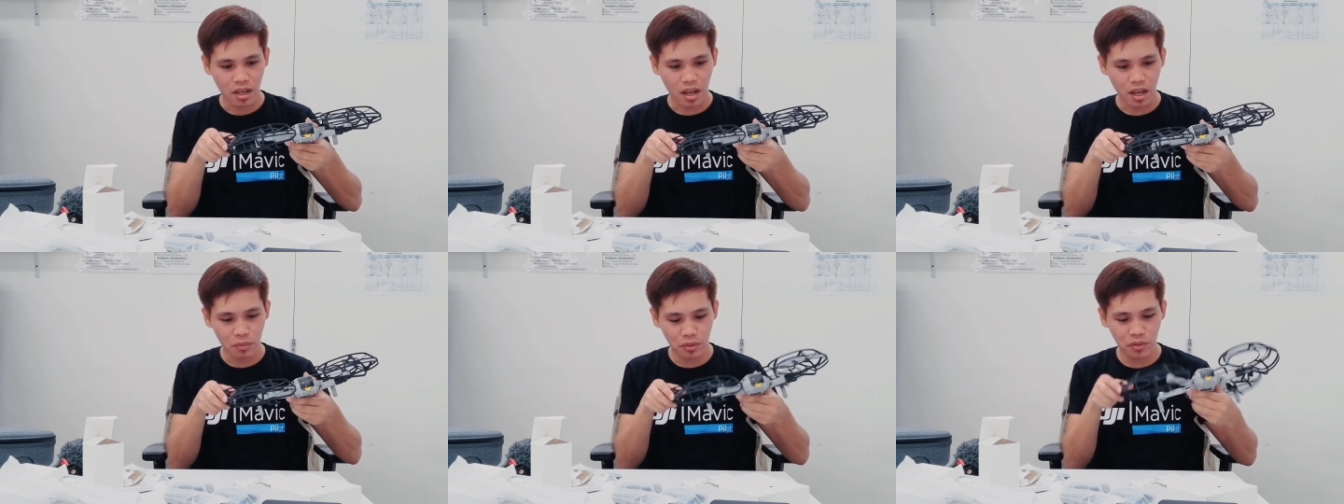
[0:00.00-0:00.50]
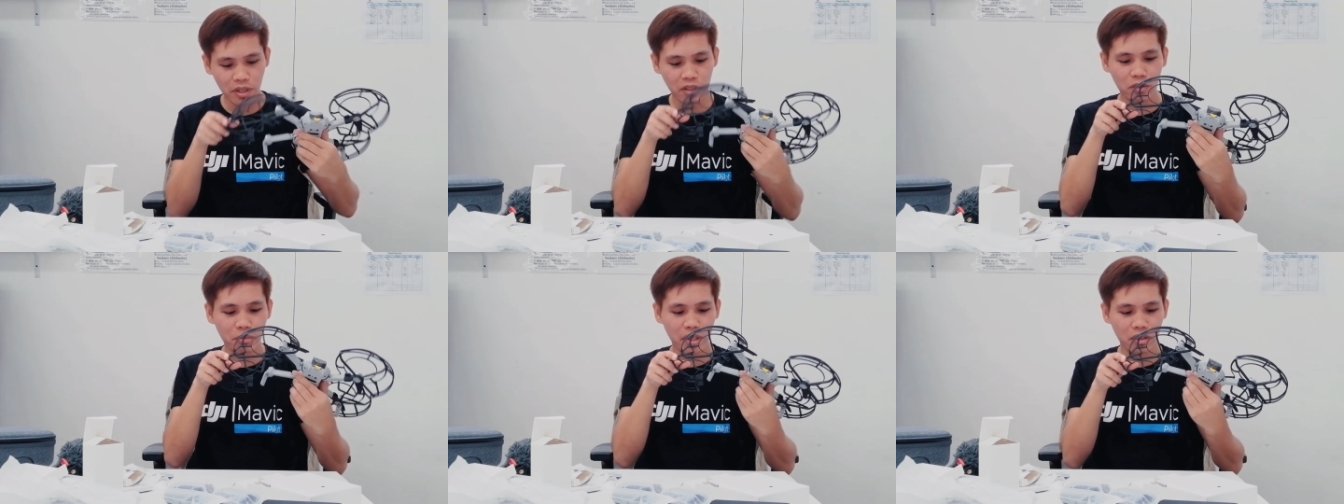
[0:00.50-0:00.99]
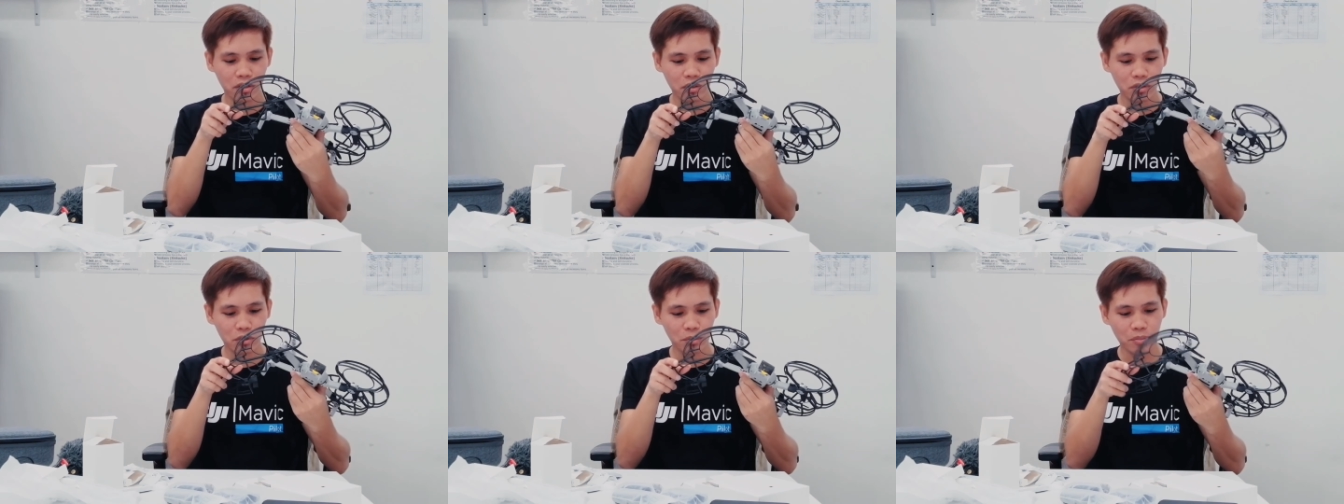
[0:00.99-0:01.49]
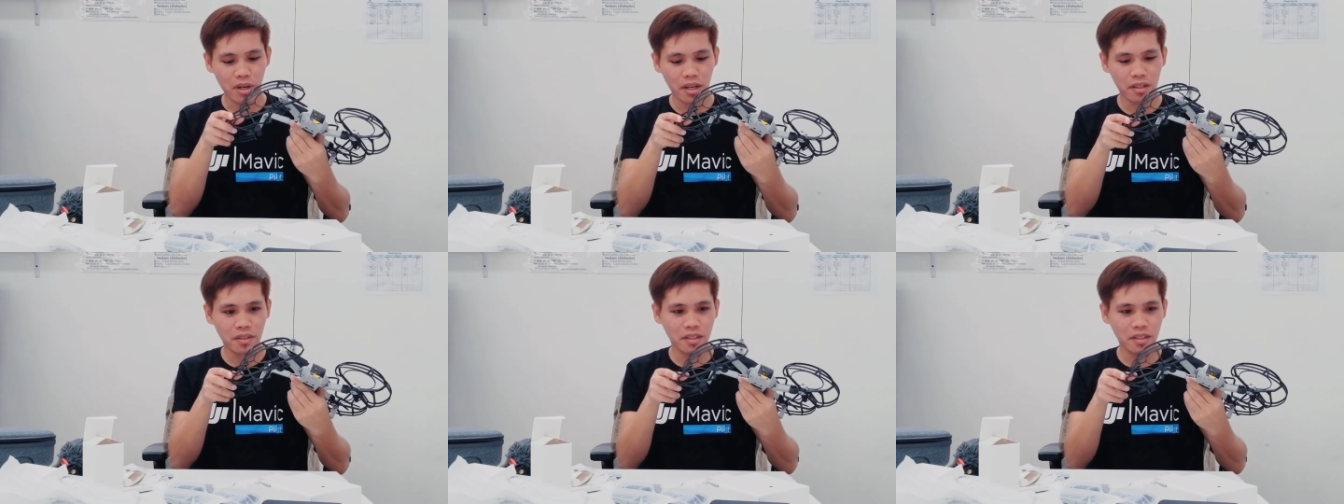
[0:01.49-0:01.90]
I would recommend you to buy